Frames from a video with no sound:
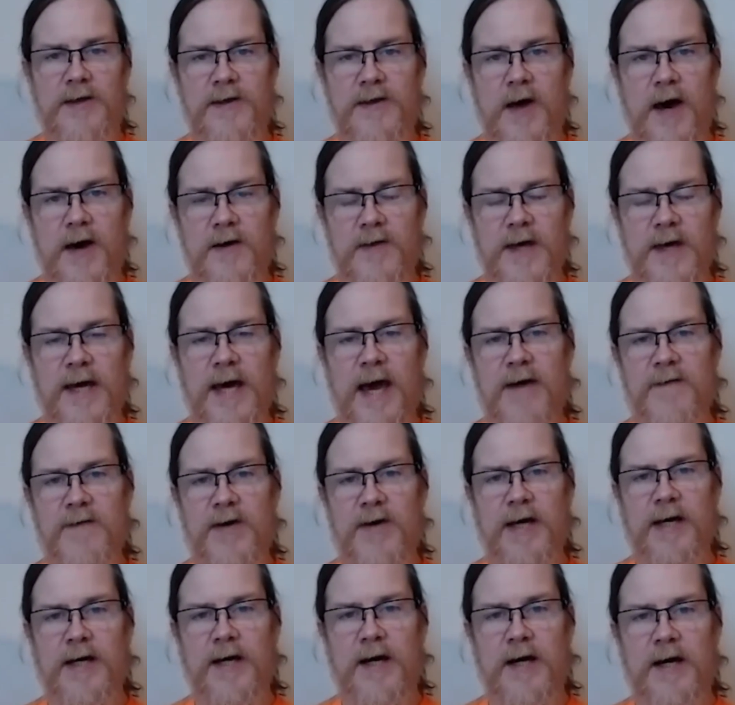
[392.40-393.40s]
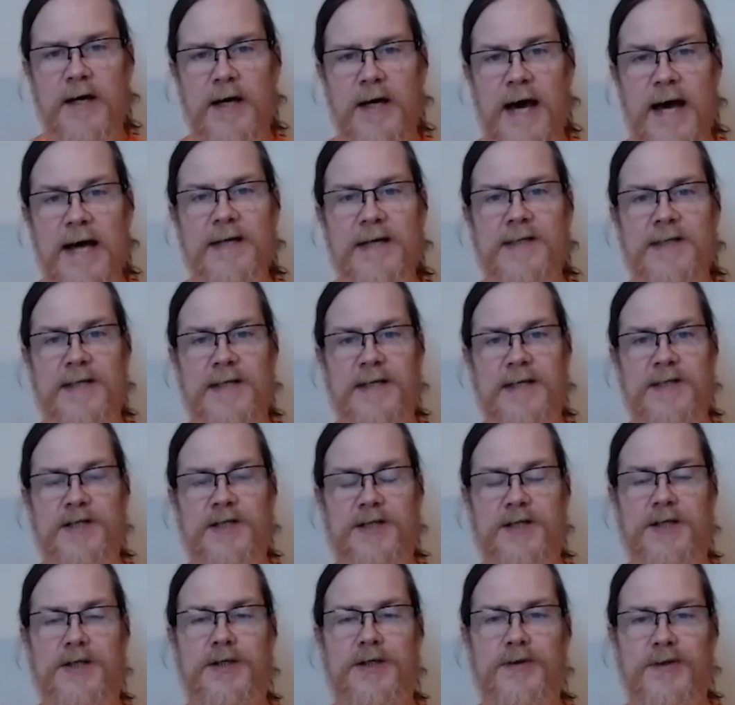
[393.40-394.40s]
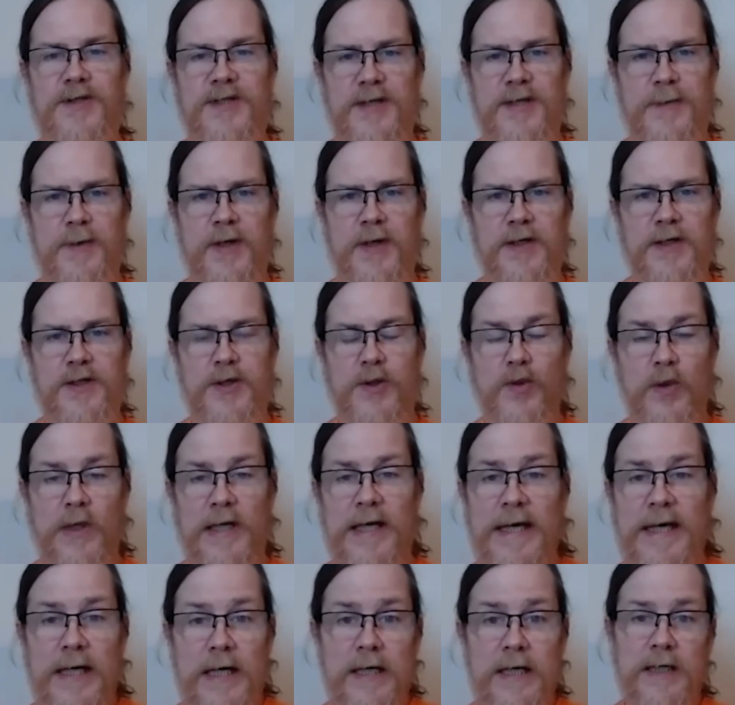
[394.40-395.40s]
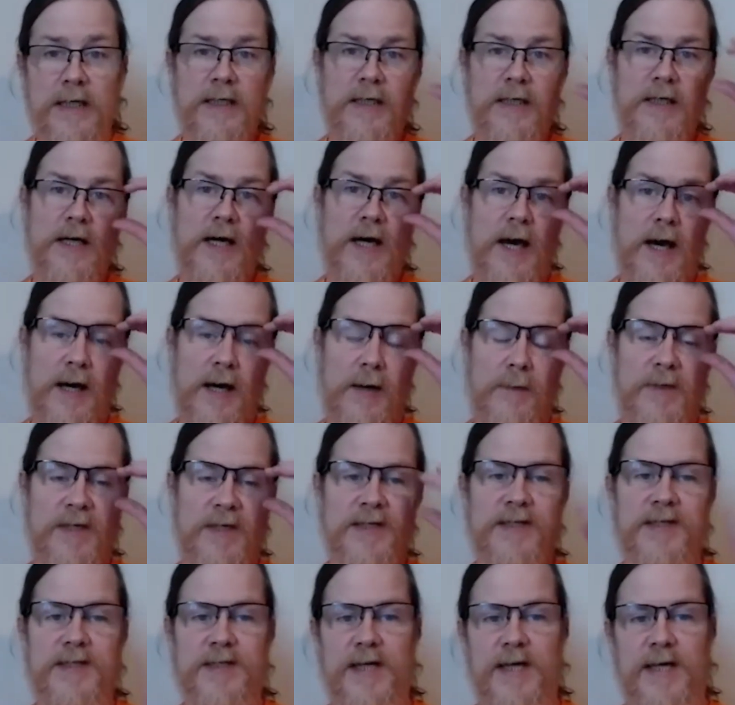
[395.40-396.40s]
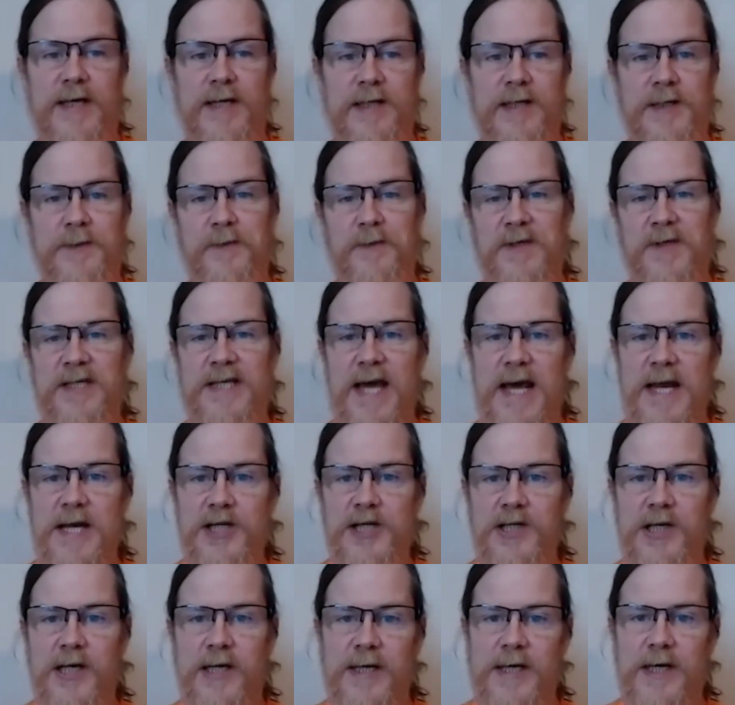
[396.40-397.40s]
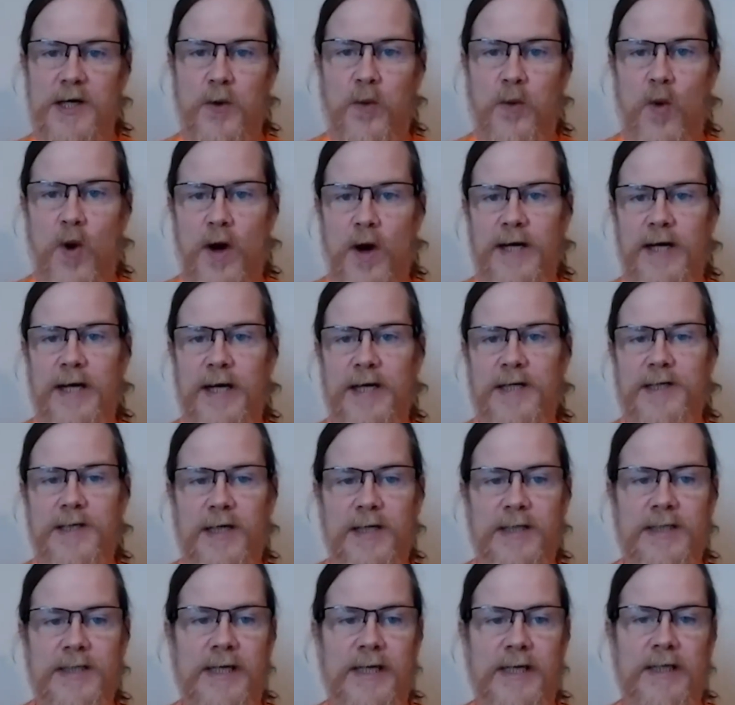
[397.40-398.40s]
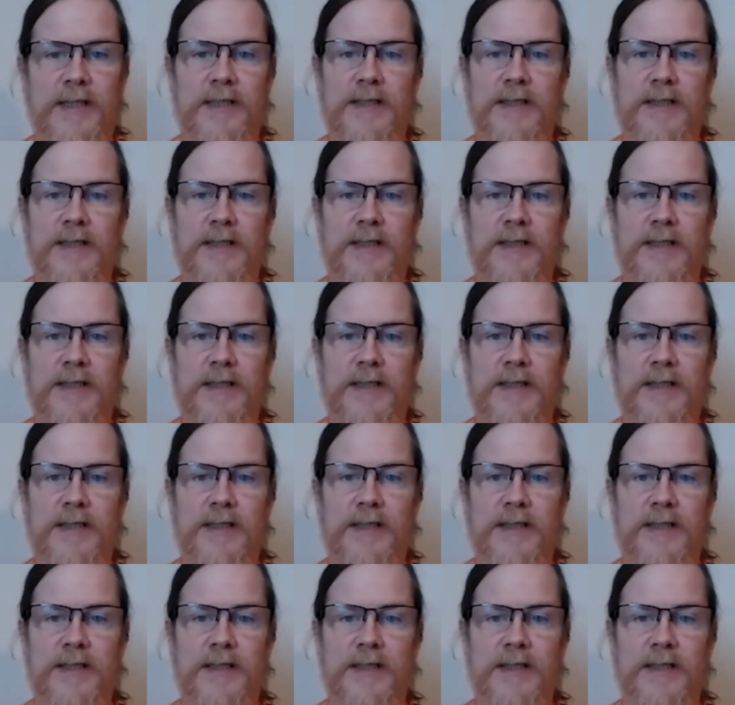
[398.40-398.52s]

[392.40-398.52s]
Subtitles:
I think having access to similar tooling is potentially quite exciting.